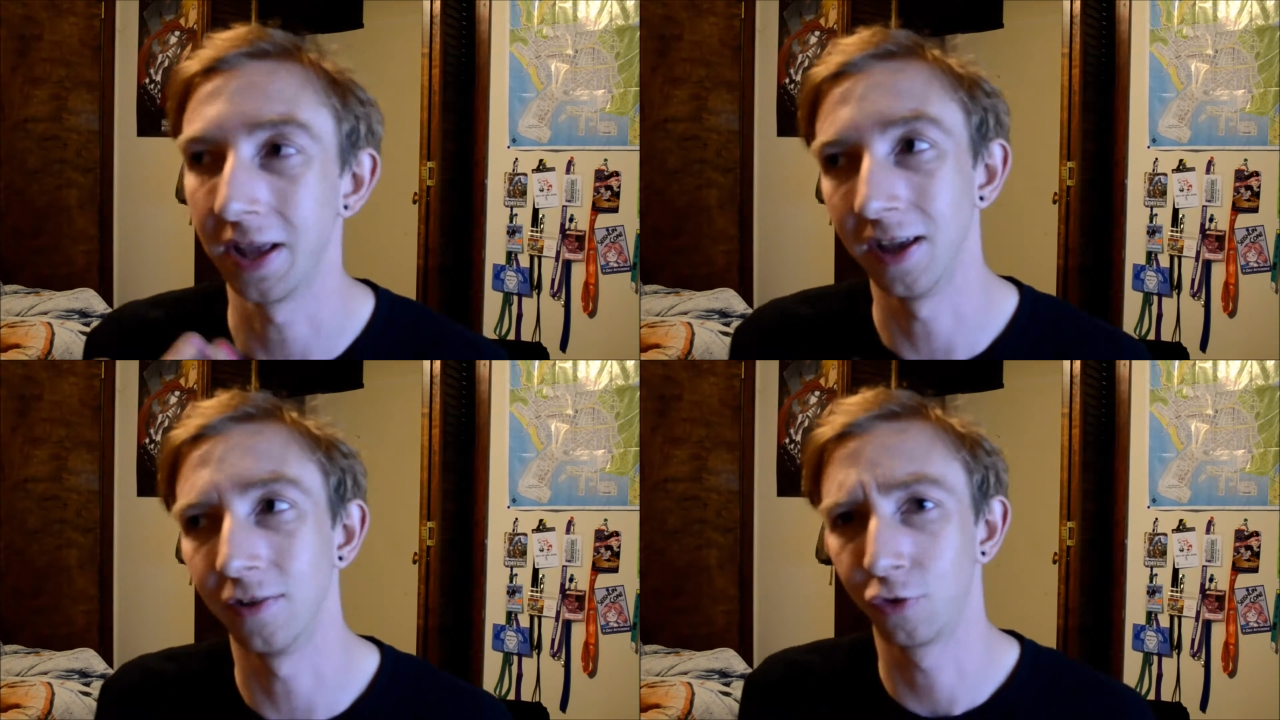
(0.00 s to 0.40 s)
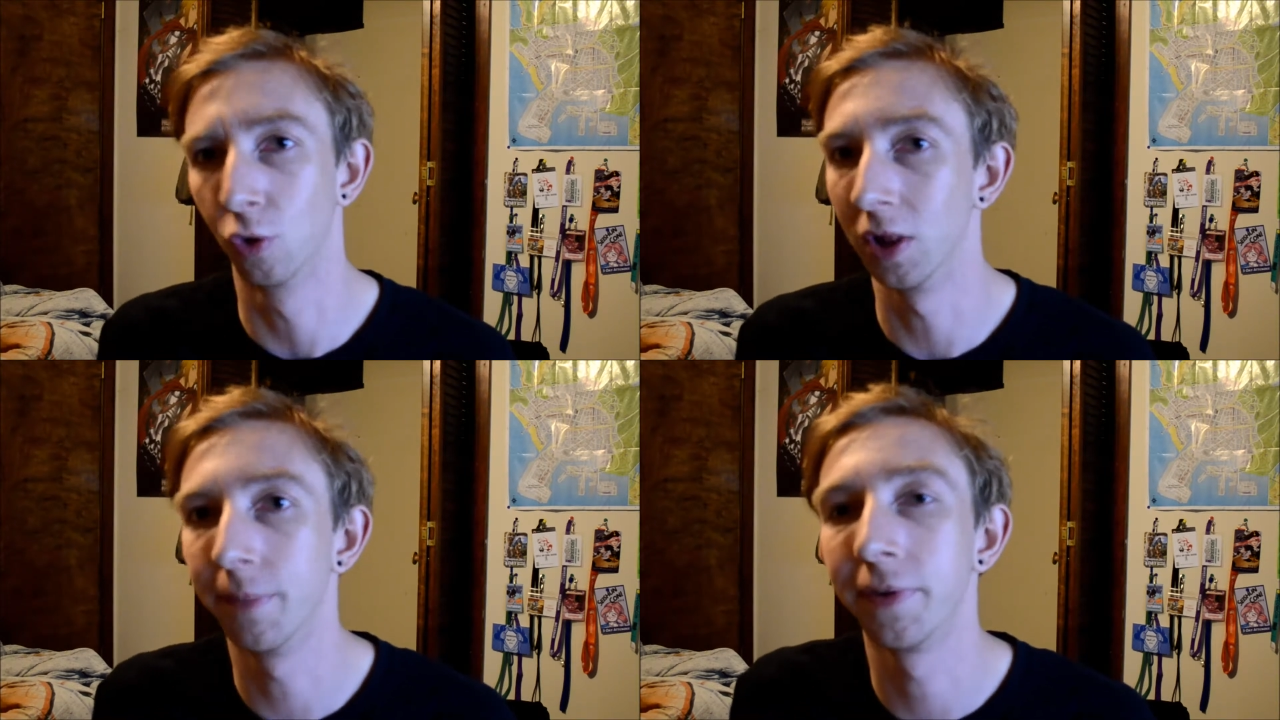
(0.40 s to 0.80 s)
is
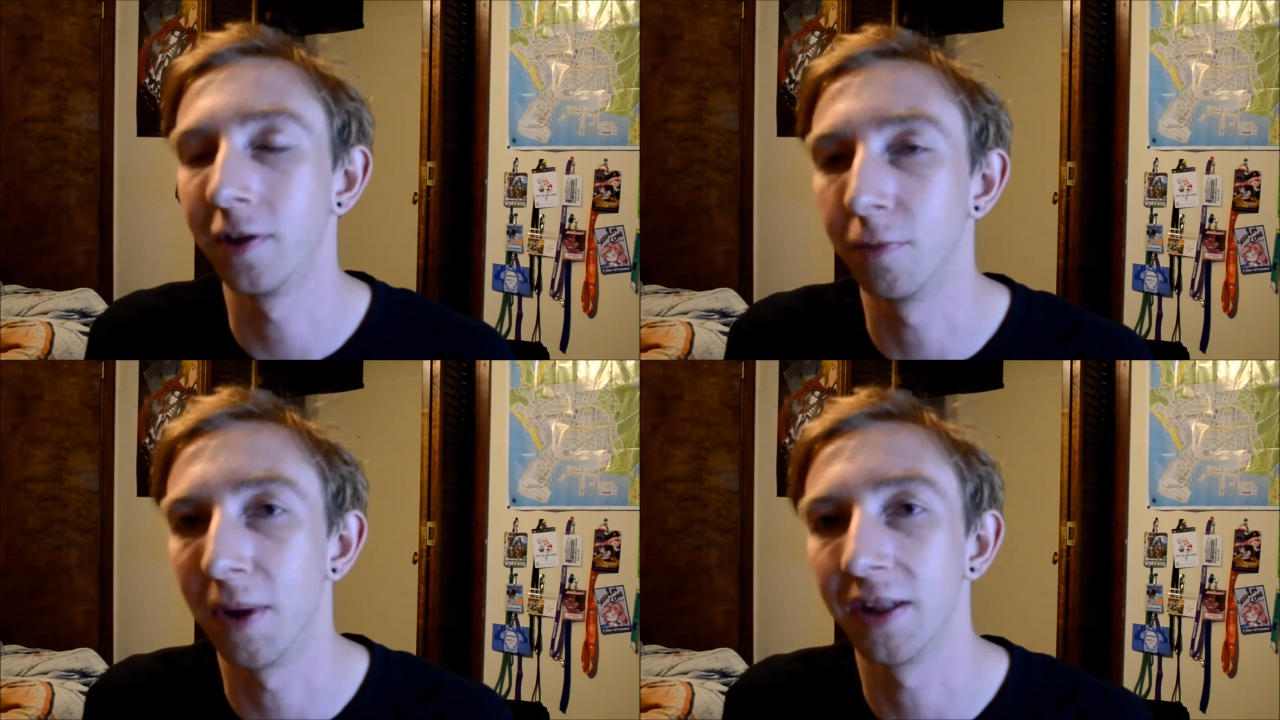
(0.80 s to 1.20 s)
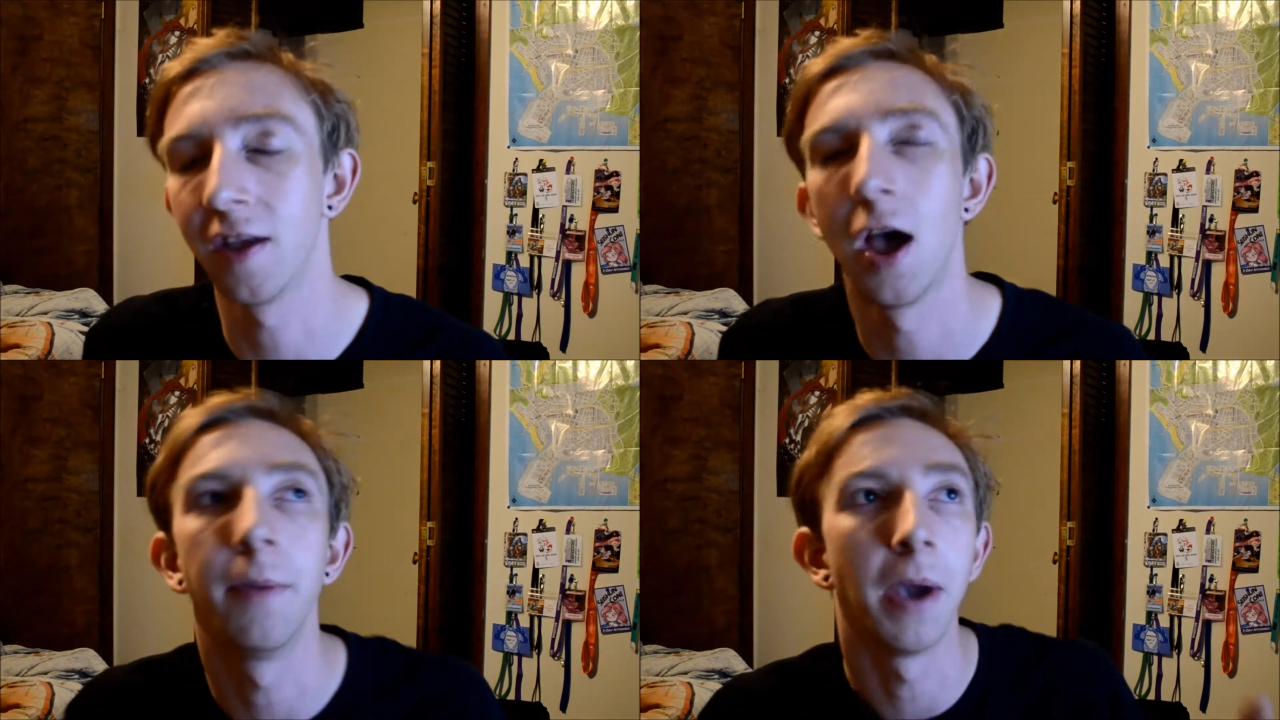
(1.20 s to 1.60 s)
you're limited by
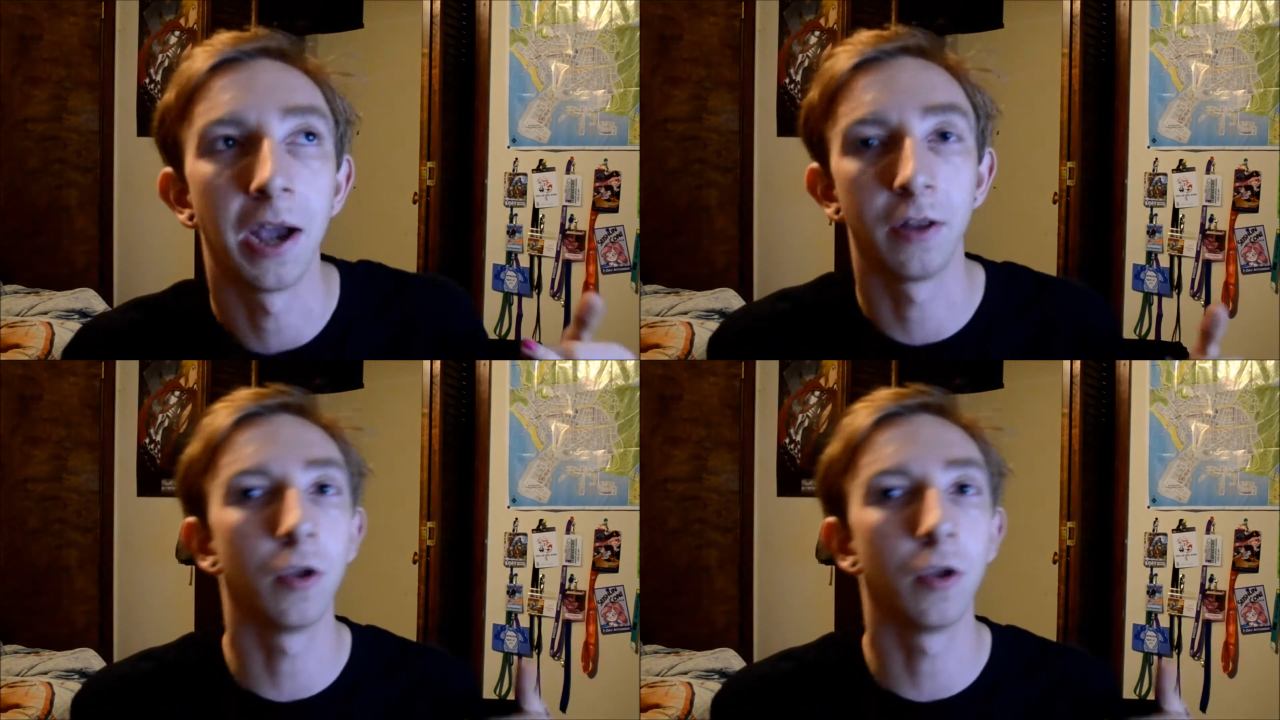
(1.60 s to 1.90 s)
time. I